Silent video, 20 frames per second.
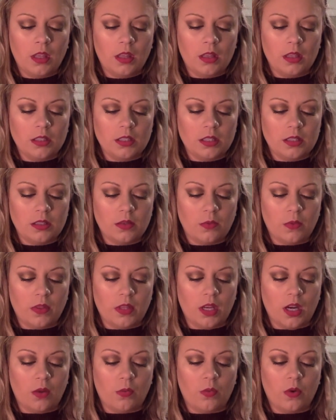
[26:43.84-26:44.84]
This is the one
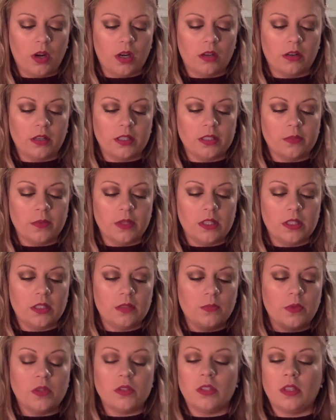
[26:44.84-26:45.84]
that I wore at
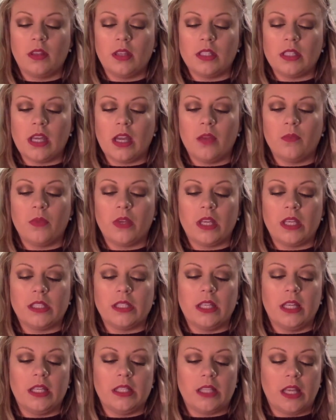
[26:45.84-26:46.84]
Christmas most of the time
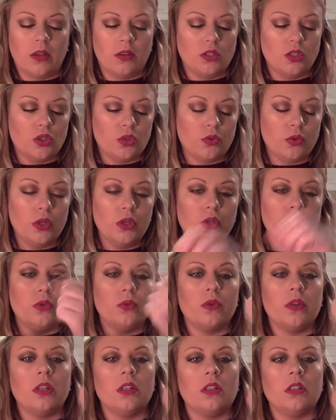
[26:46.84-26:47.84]
because it is a
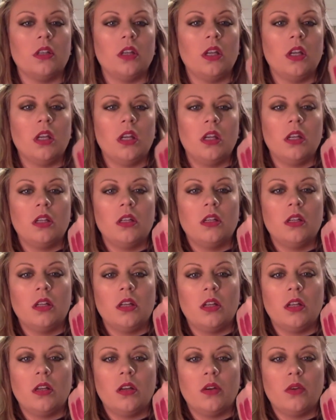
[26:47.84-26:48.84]
true
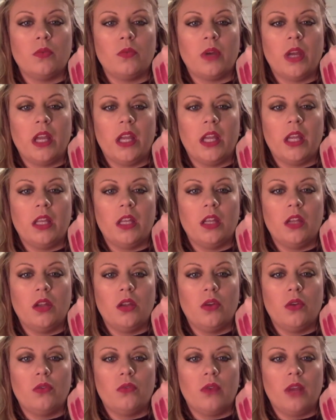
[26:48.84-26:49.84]
red.
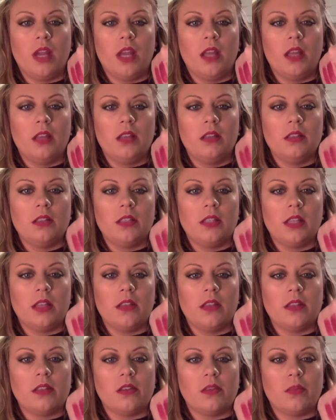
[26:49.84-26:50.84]
You see how
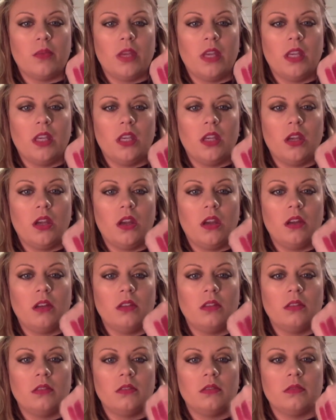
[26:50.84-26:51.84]
these are pinkier?
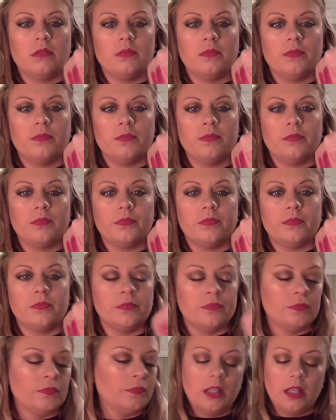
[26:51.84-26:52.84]

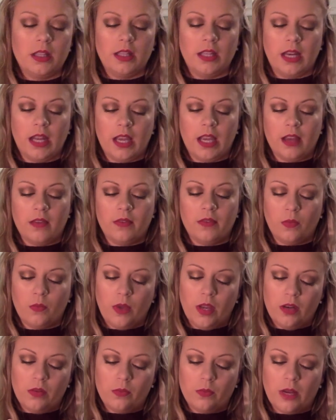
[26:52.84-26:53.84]
Then I have a
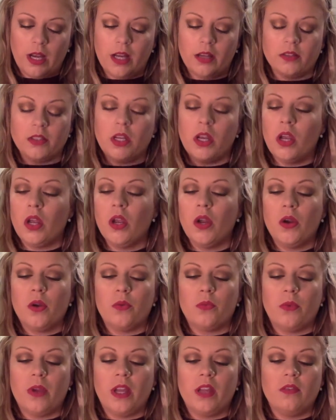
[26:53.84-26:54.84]
Wet n Wild
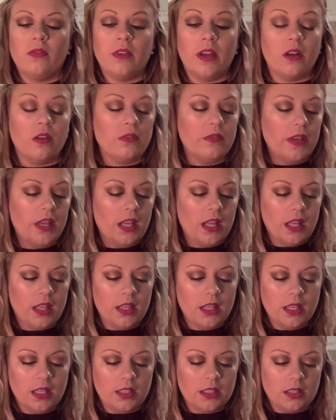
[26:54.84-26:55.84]
Red Velvet. I
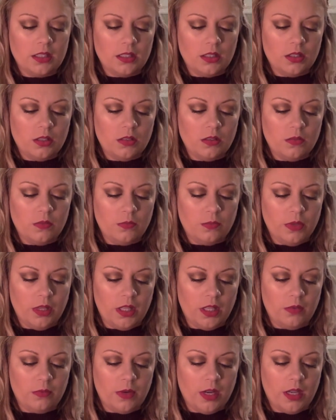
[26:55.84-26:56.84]
think it's a
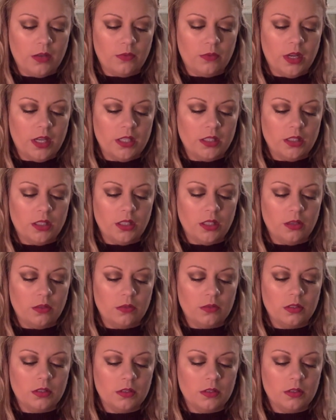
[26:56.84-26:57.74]
really red too.